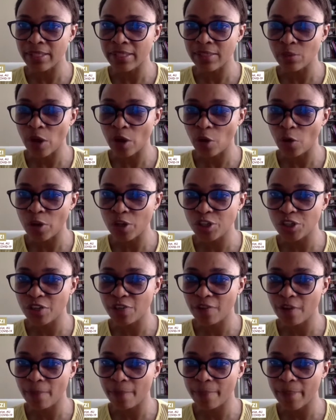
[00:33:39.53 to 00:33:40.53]
There's a
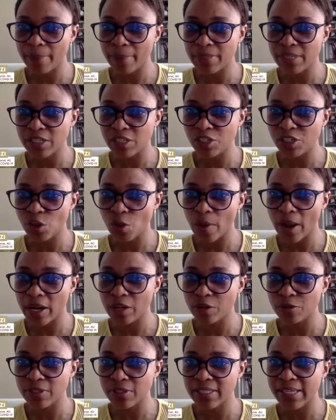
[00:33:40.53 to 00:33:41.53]
question from Baptiste
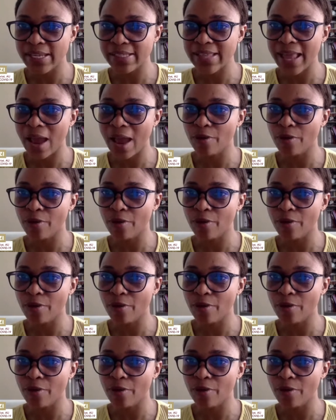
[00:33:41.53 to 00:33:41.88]
Joanne who says,